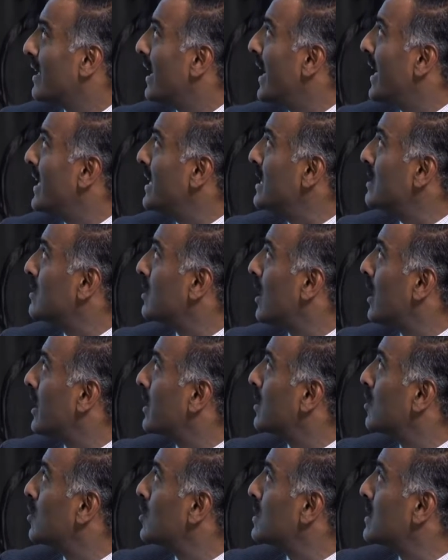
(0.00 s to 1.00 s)
Any
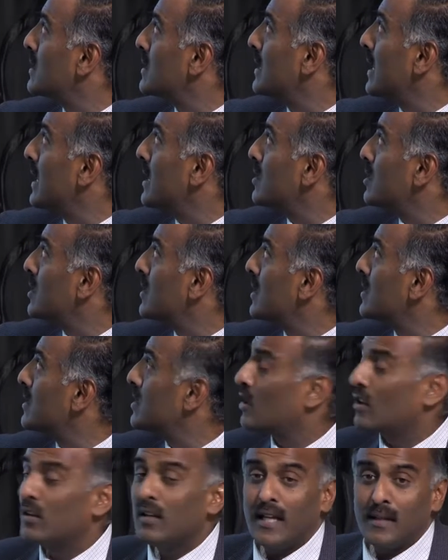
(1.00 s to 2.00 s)
diagnosis incidence
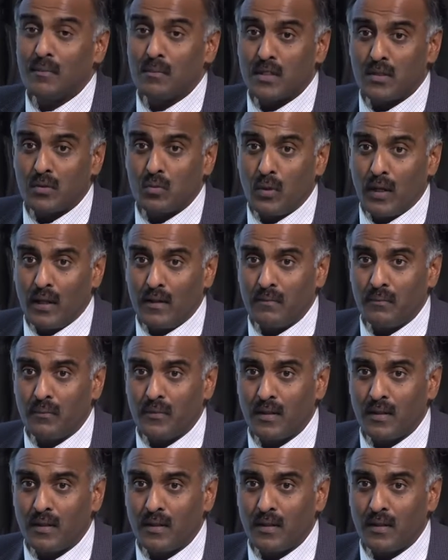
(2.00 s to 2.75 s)
climbs as well.